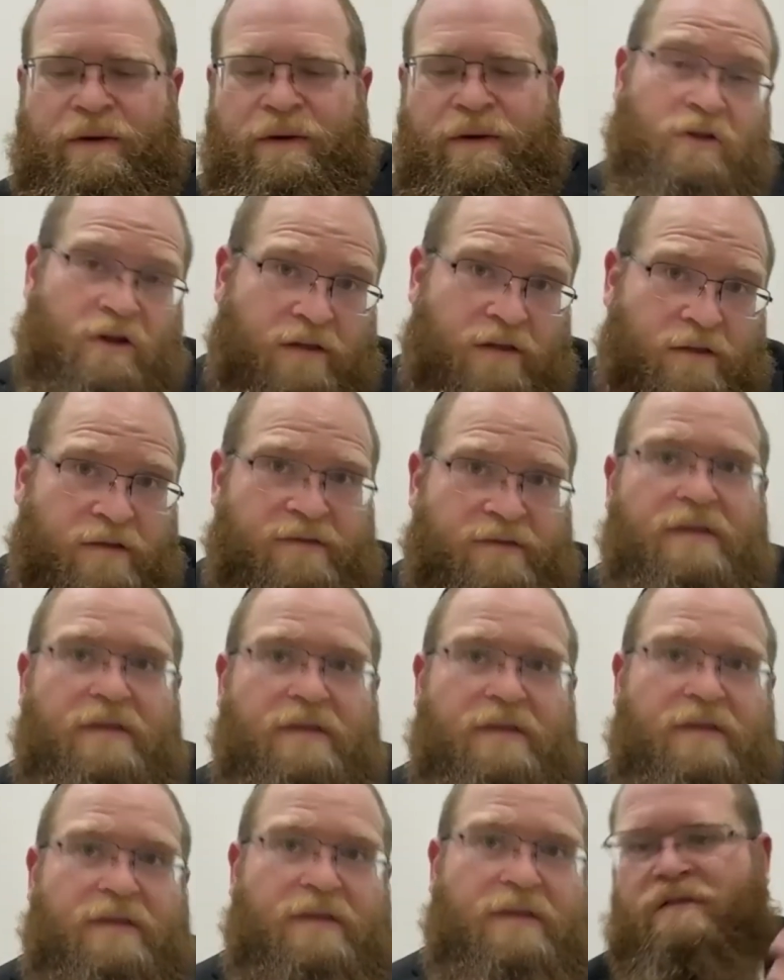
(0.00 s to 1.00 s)
When you look in the
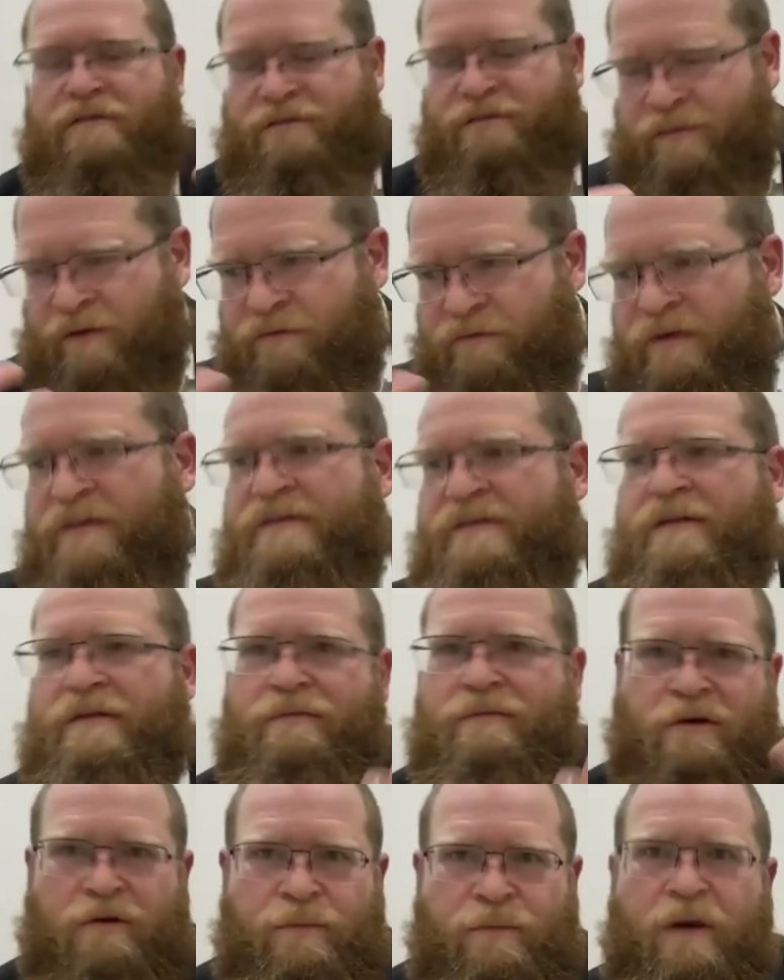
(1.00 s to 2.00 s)
Siddur, so from the Rizal
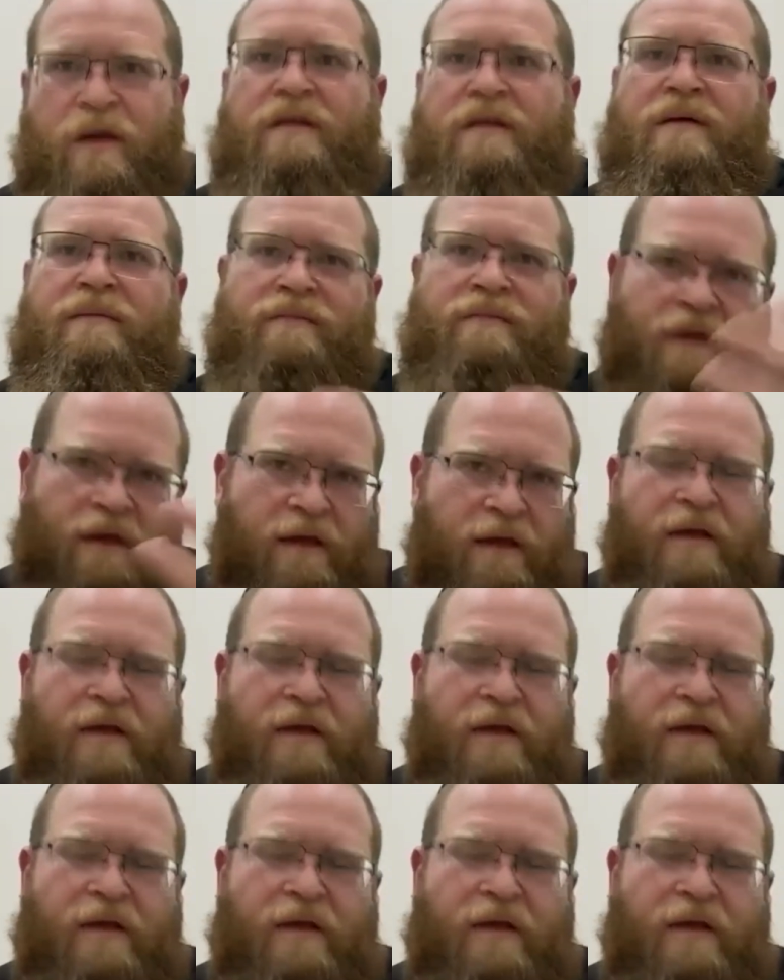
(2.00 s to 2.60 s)
and Kabbalah,